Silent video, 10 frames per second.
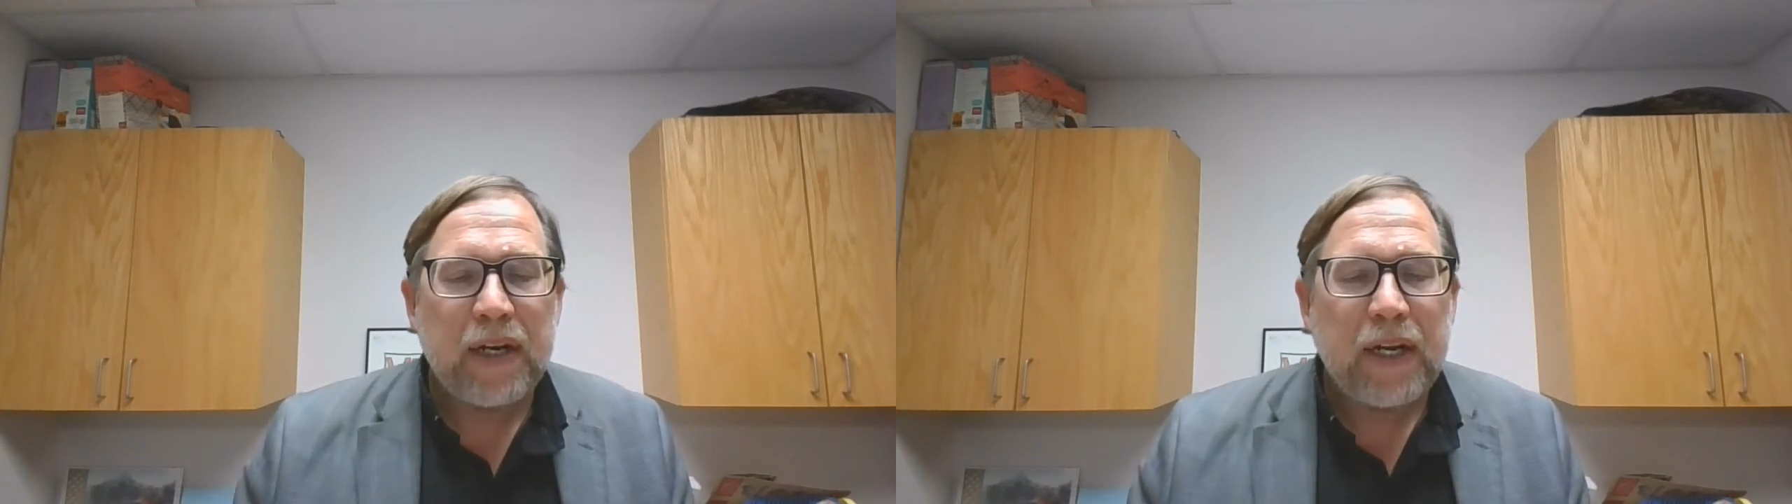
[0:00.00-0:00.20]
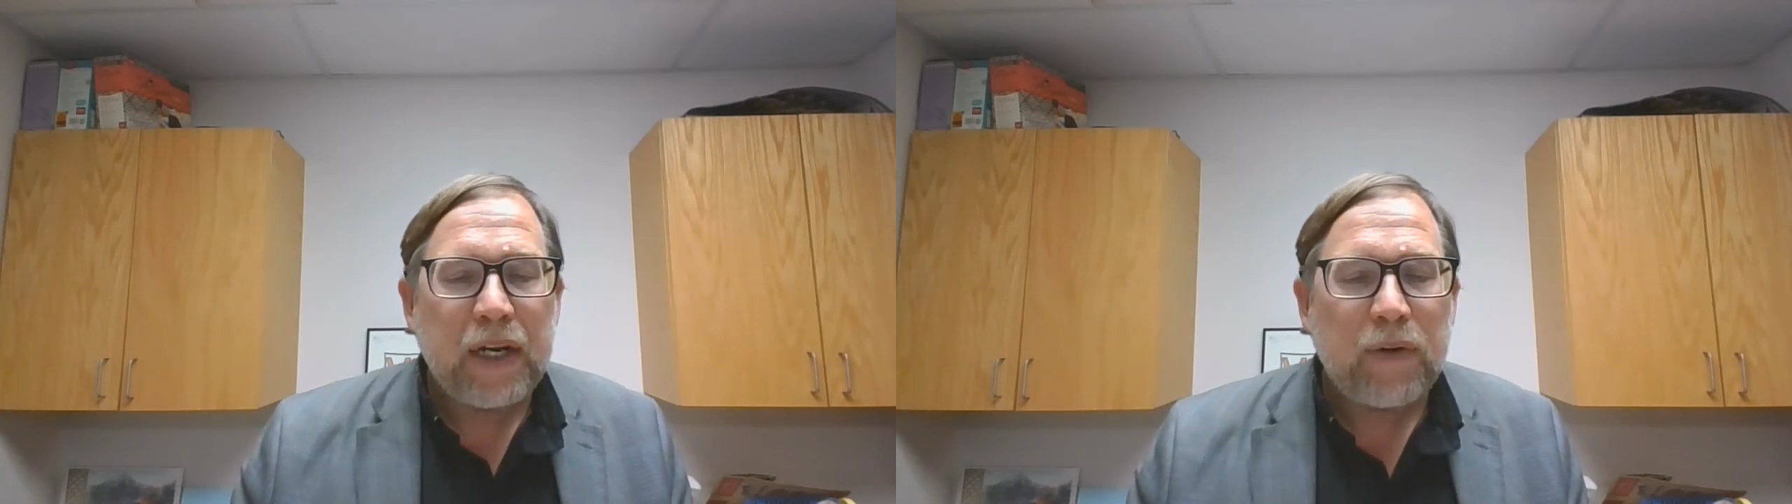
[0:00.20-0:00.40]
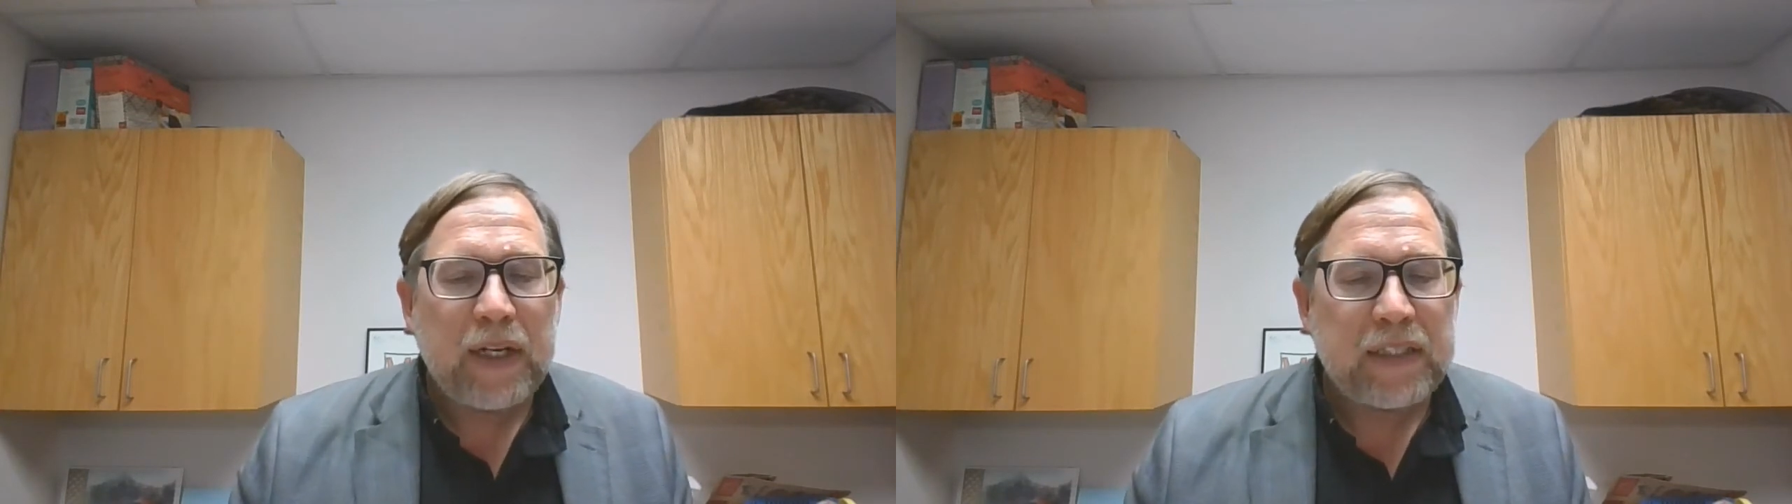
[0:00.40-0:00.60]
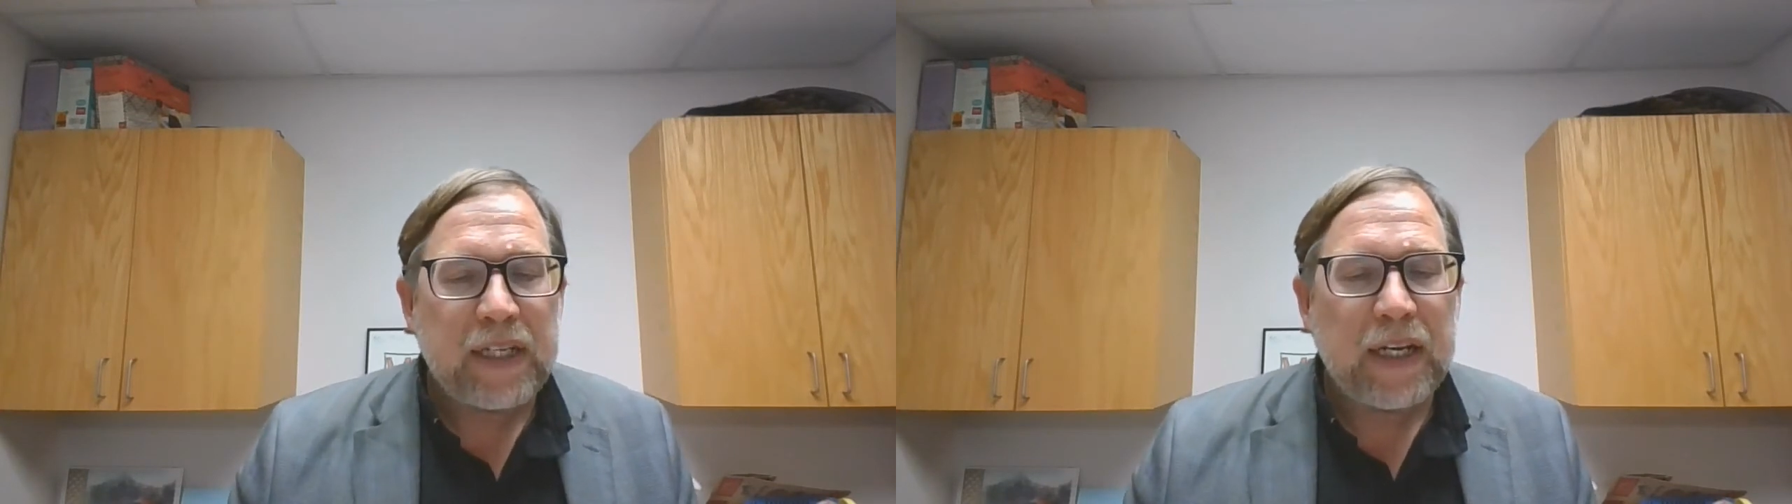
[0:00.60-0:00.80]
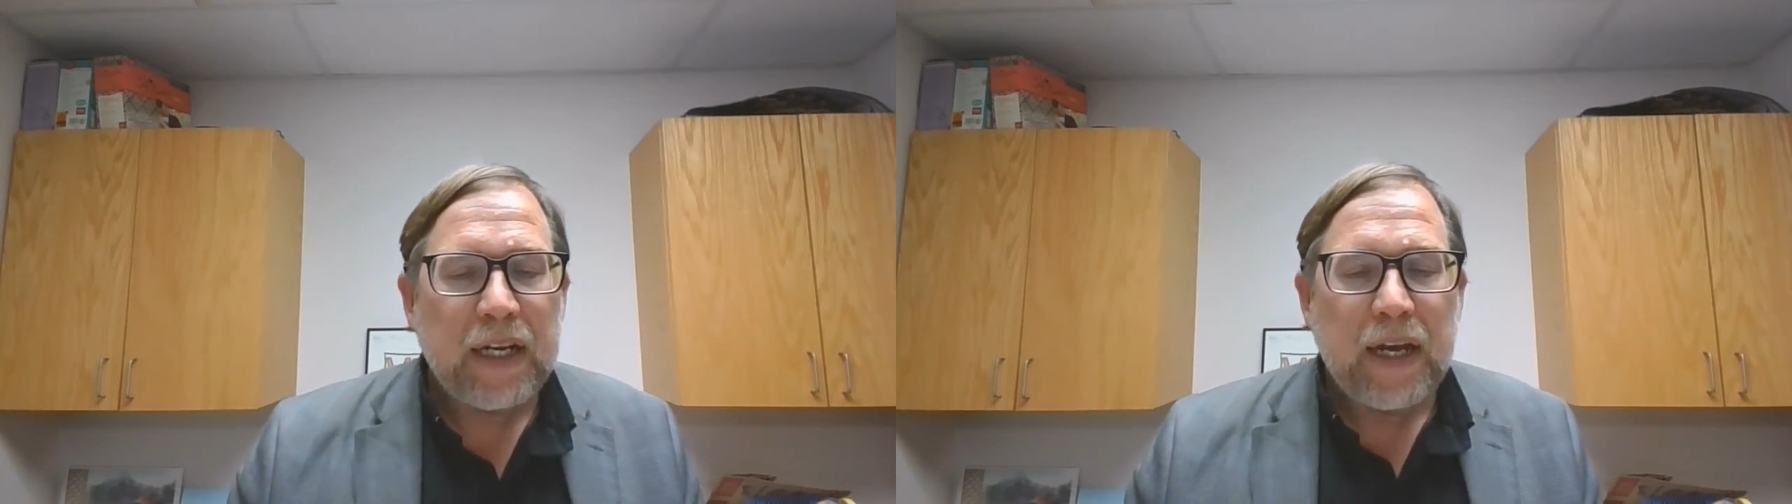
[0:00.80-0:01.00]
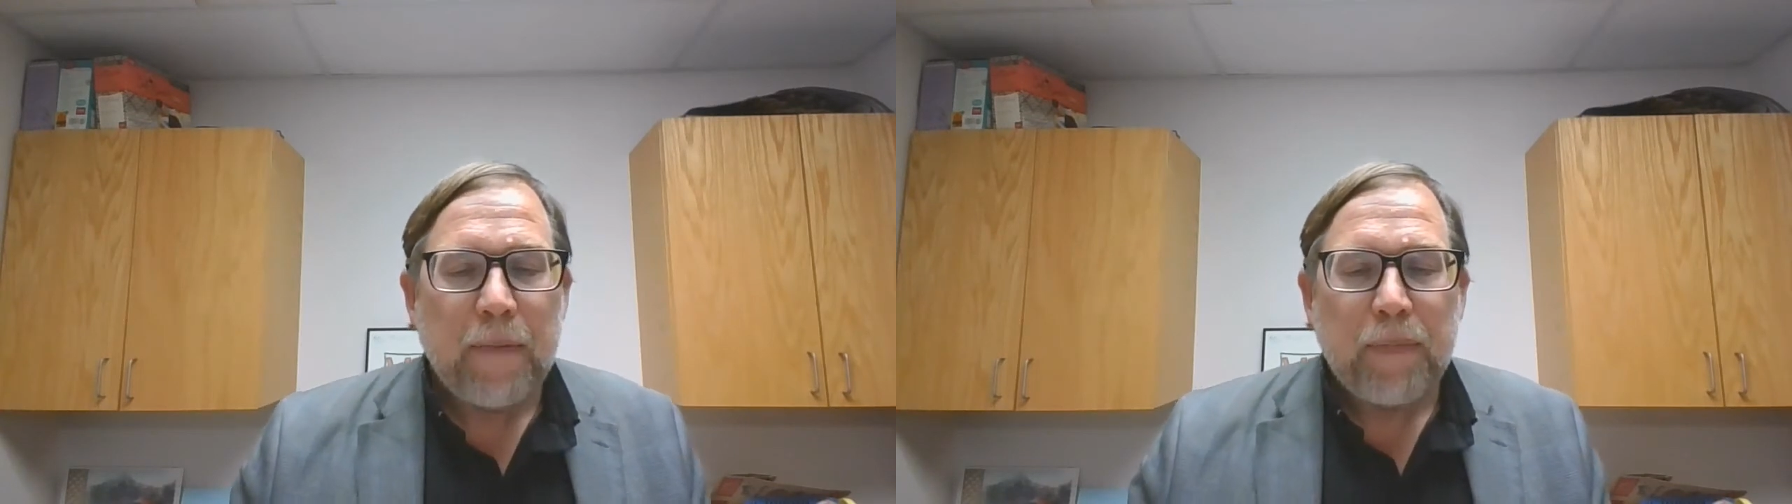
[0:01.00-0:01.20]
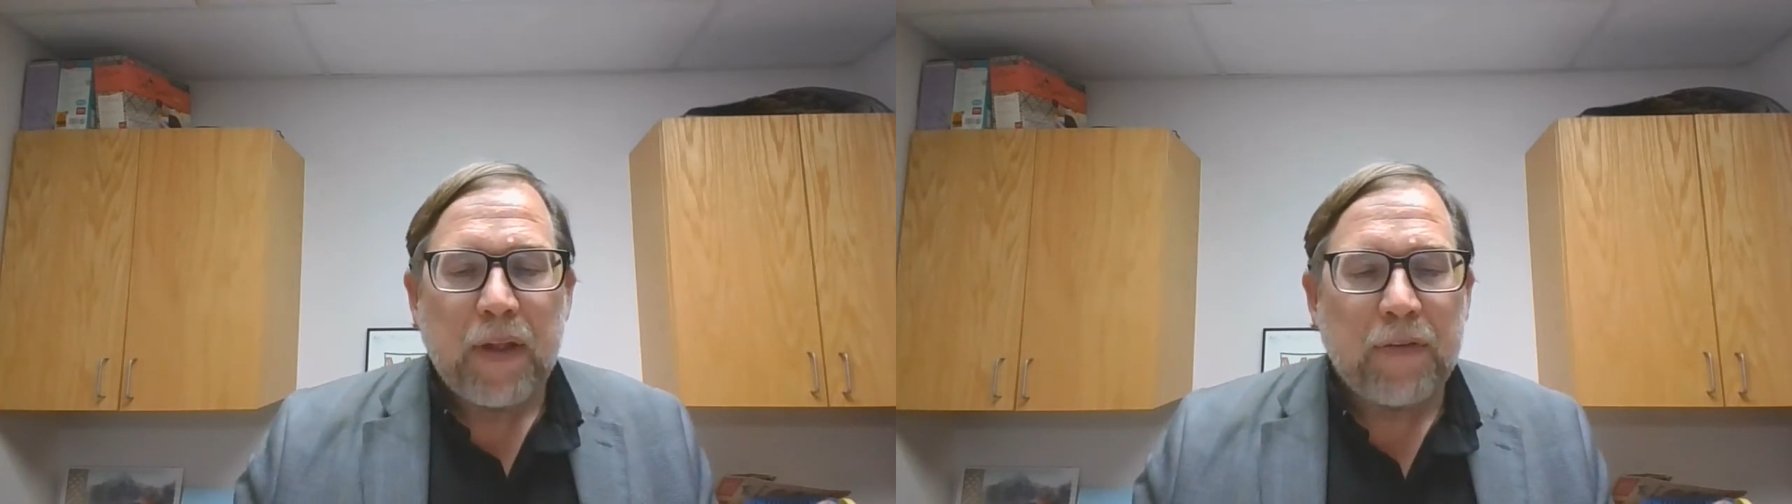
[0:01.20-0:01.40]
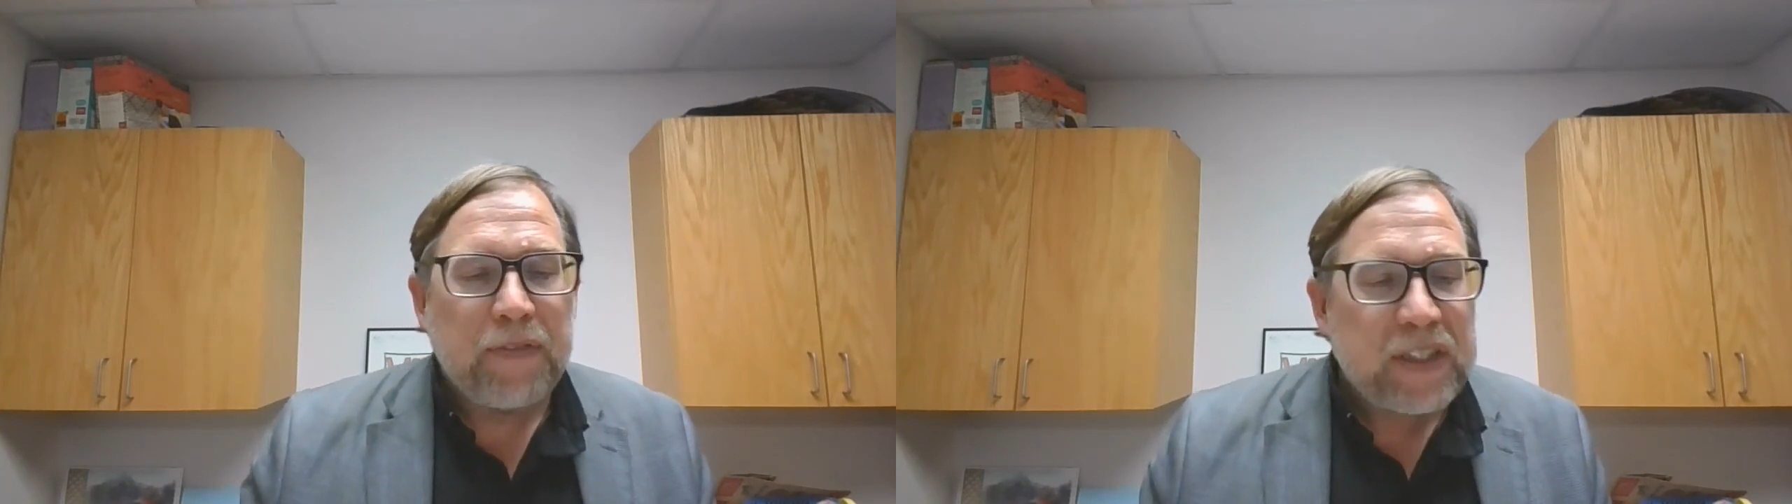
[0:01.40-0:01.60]
increasing
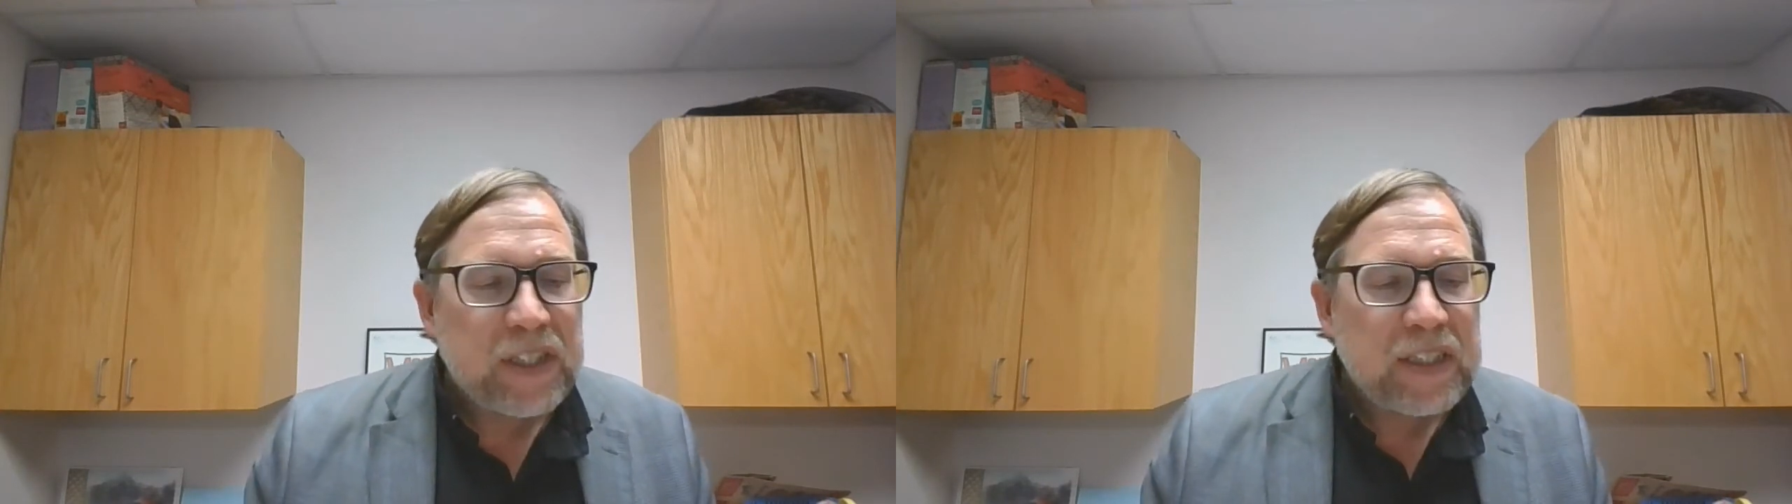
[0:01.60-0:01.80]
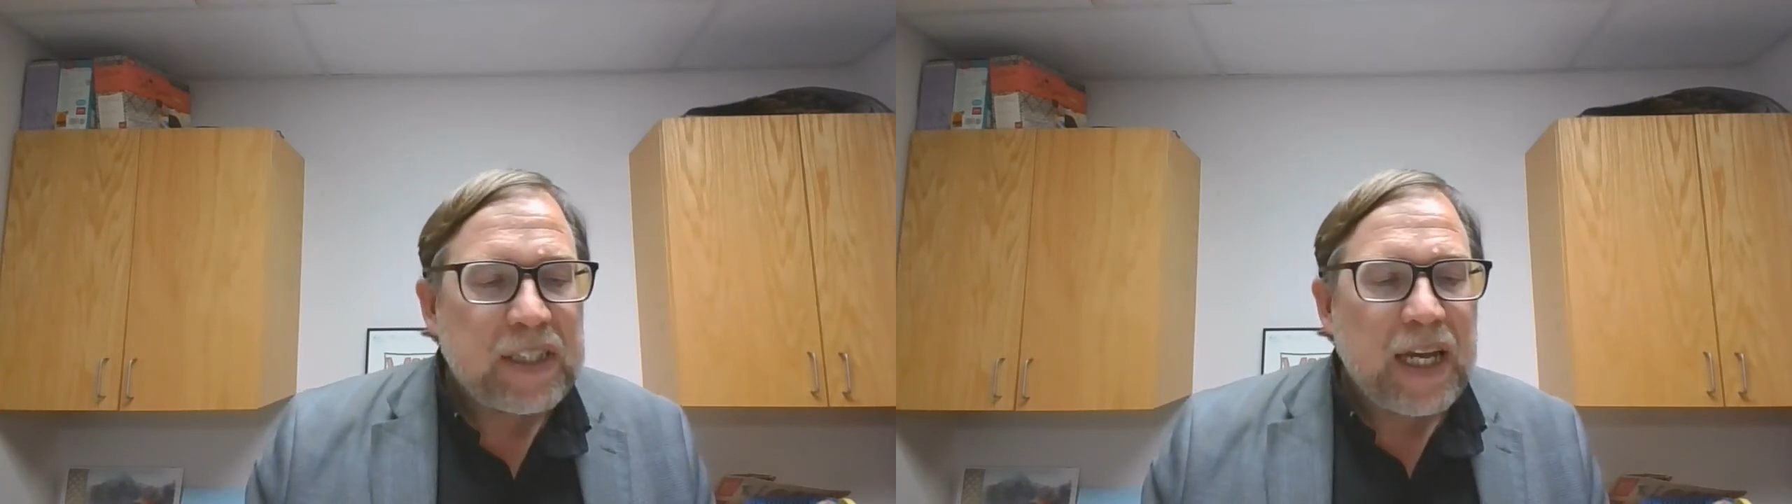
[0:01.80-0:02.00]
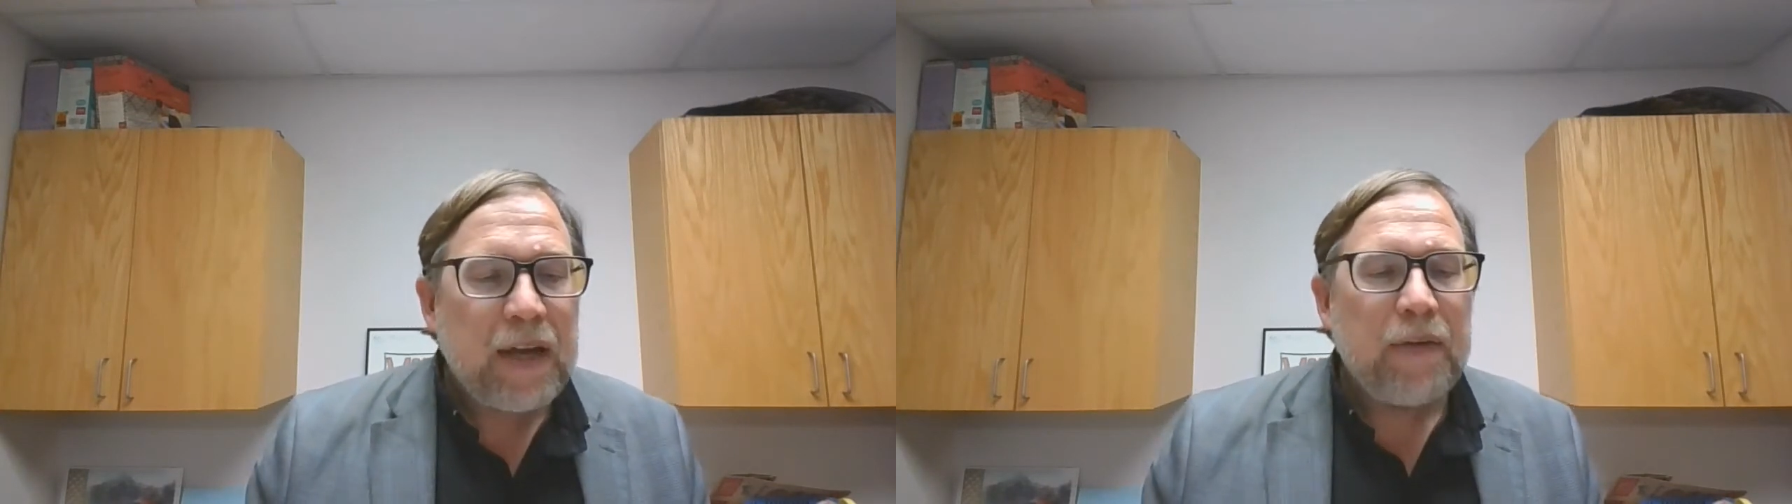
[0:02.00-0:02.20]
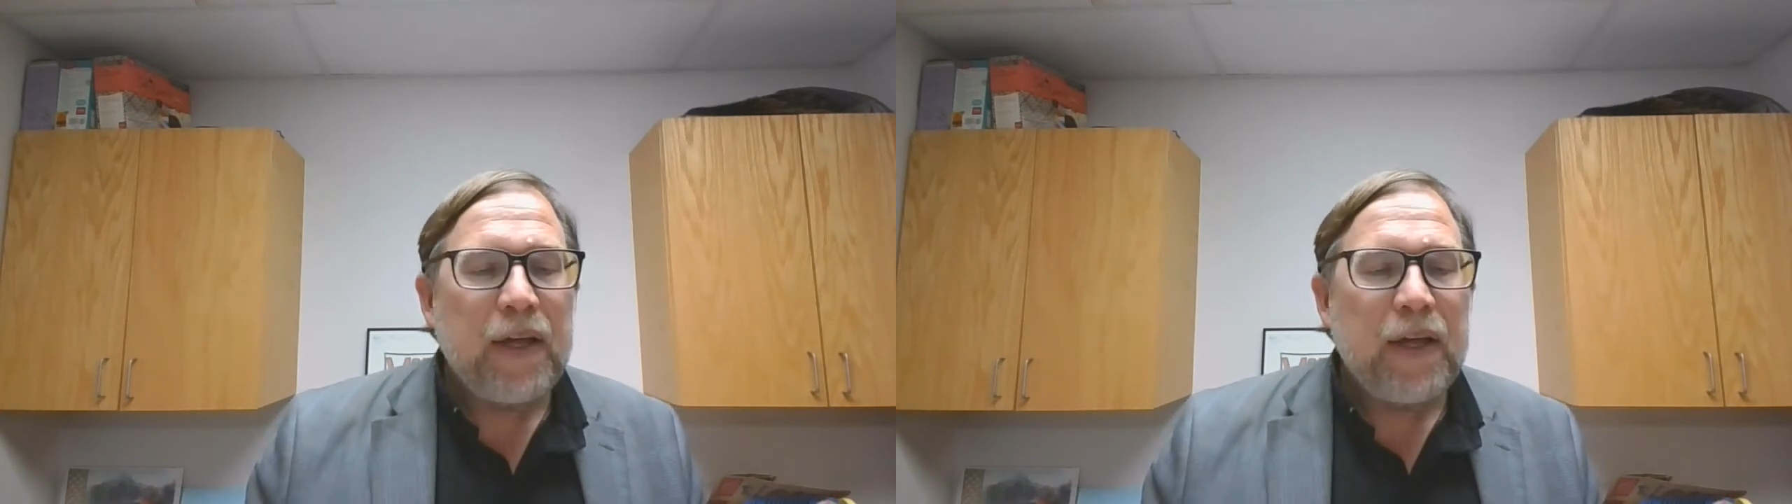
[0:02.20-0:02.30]
efficiency,